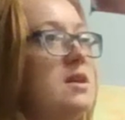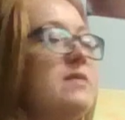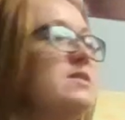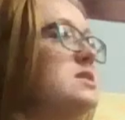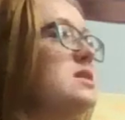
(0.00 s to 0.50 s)

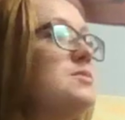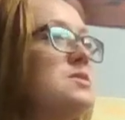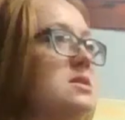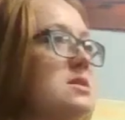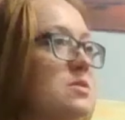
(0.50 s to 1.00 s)
If it's
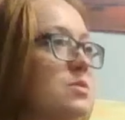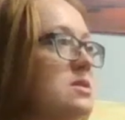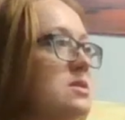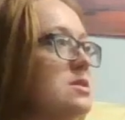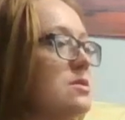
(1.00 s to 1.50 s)
substances, what
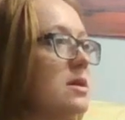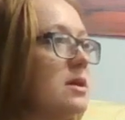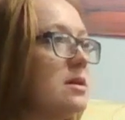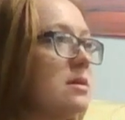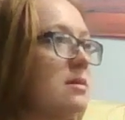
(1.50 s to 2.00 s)
does this look
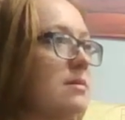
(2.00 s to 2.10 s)
like?